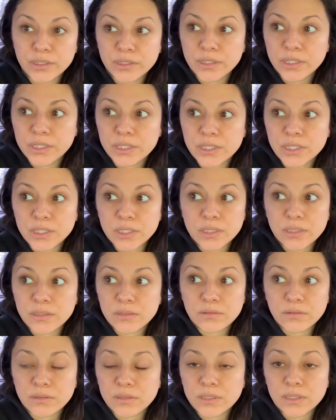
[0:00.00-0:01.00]
It just
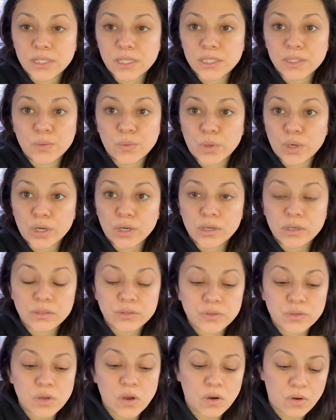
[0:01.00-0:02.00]
doesn't work.
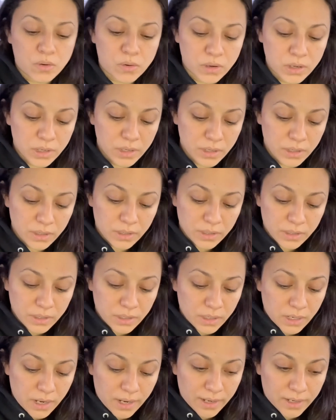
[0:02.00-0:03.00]
So
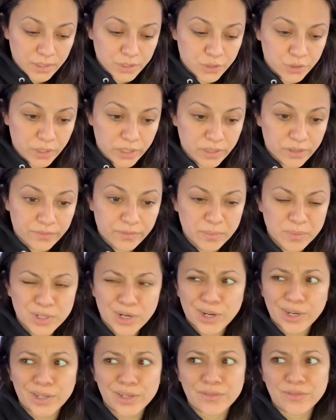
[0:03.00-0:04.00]
I got a straightener from
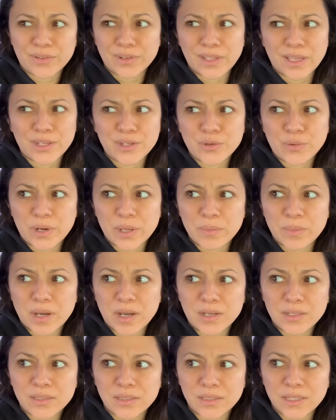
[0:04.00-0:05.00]
Target for like twenty
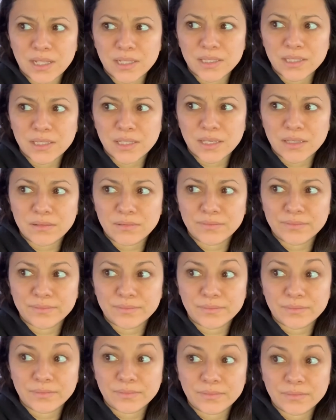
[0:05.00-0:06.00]
bucks and that's it.
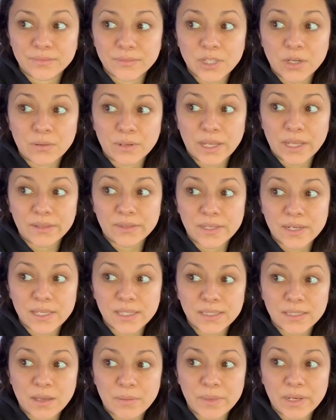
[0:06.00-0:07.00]
Oh, Anthony's
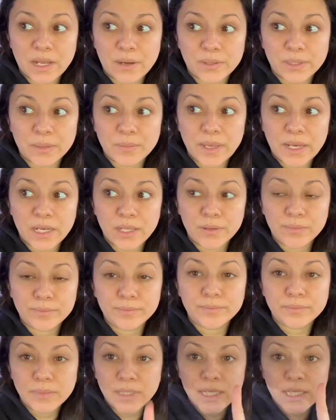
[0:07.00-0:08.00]
coming out with the menu.
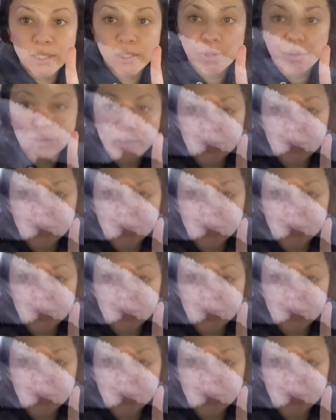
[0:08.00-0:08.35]
Please hold.